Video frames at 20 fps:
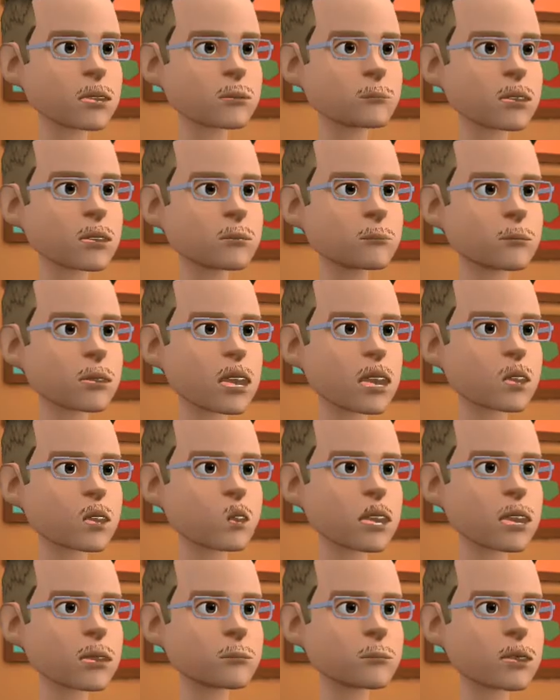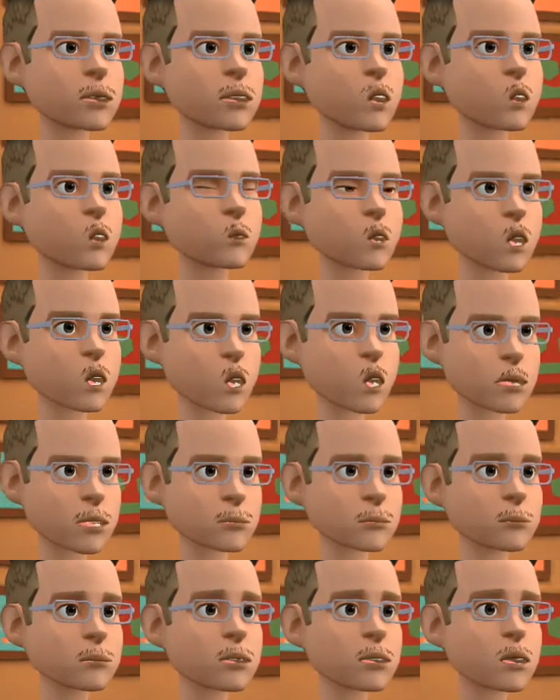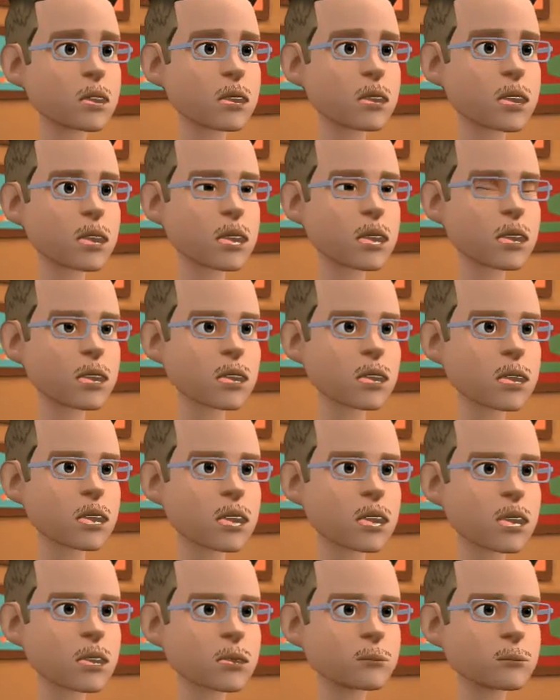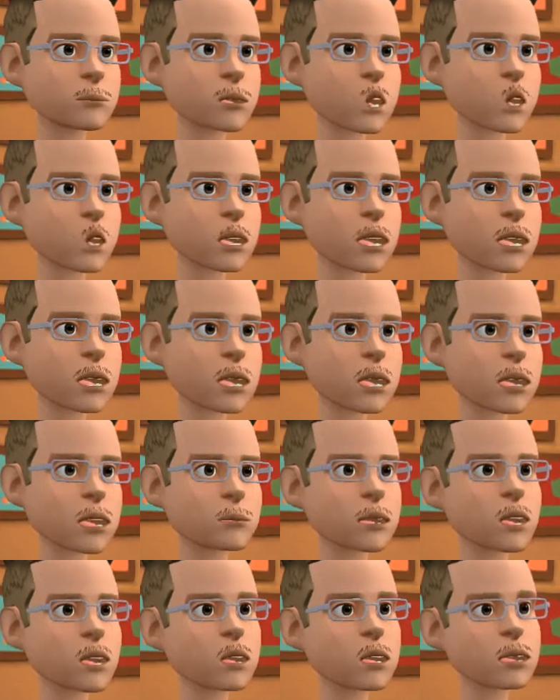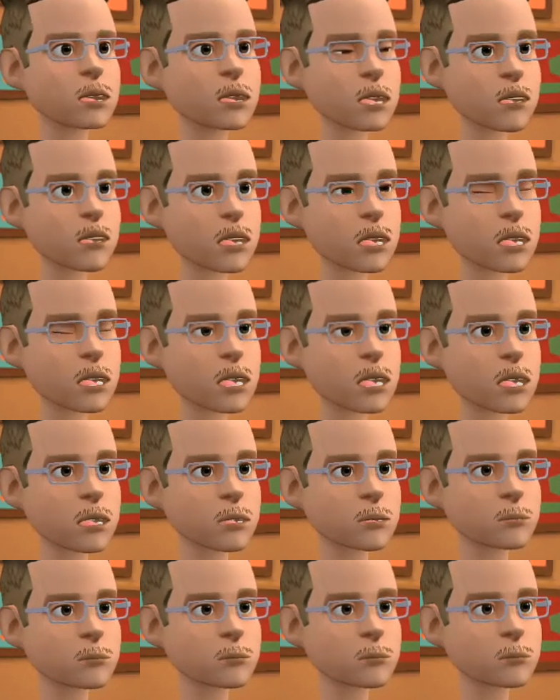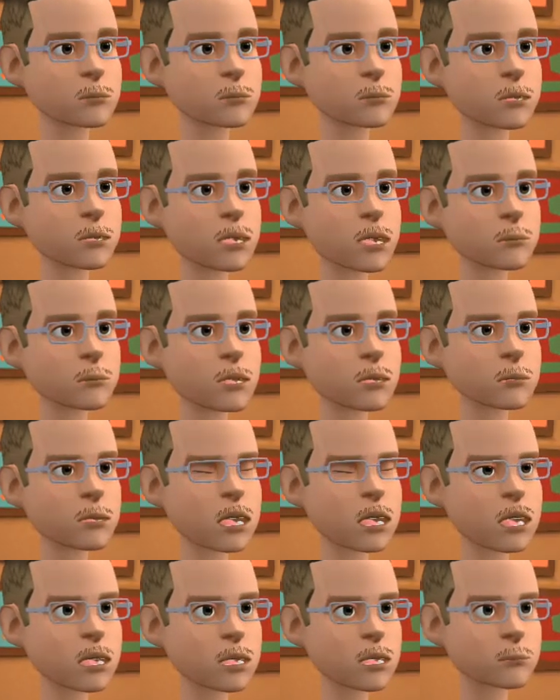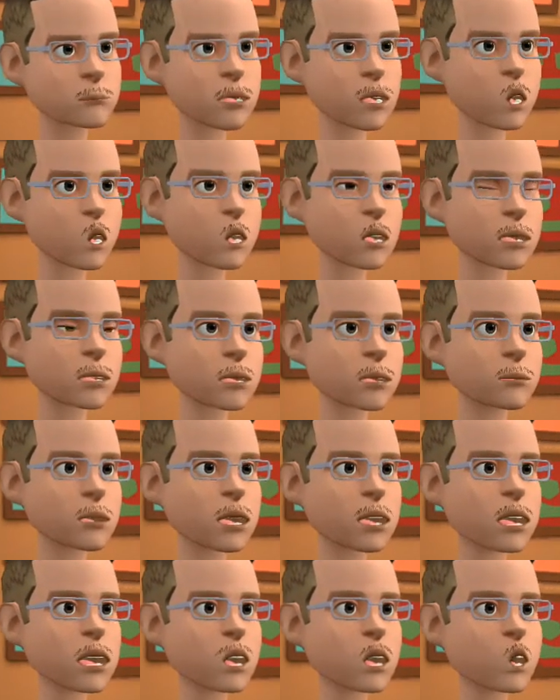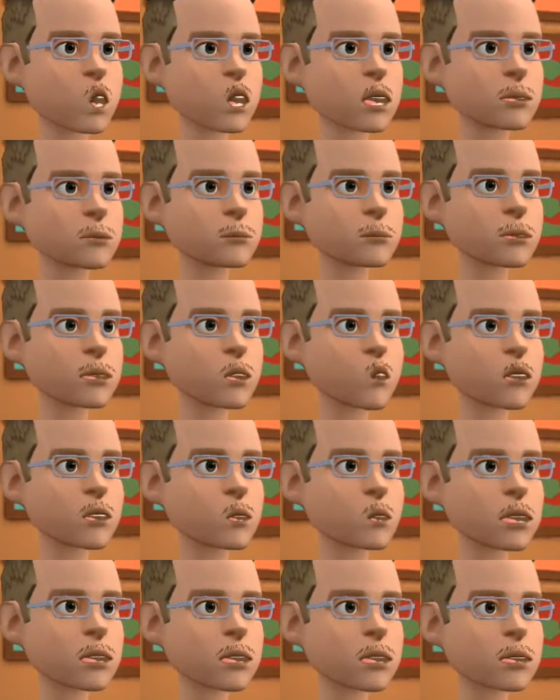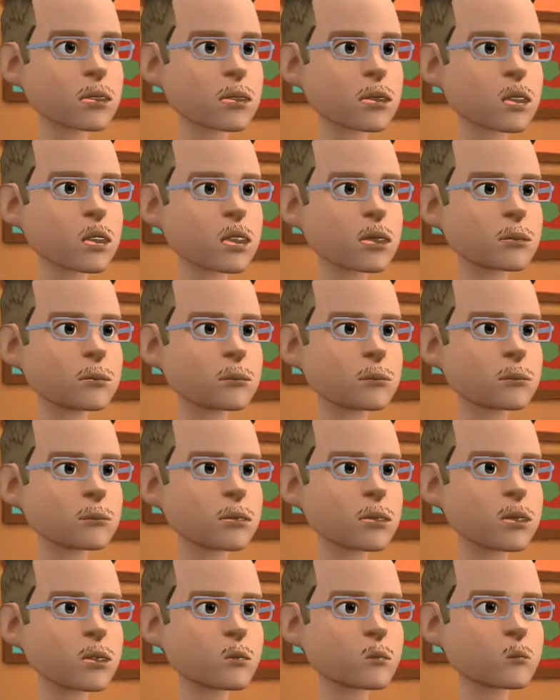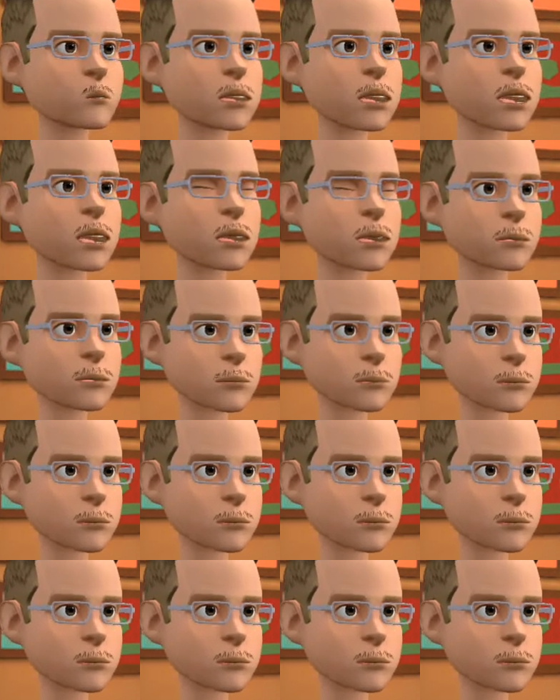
might mean going back to school, learning a trade, or getting some other kind of training. This may be a time to try something new, to focus and learn, Jones says.